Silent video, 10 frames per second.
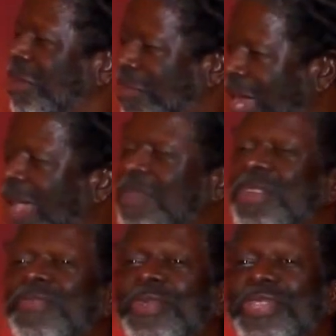in a private
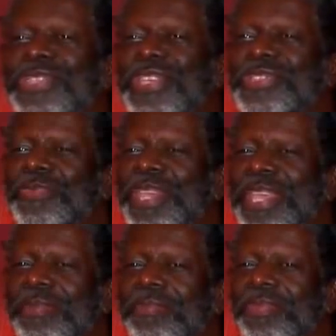interview, he says to me,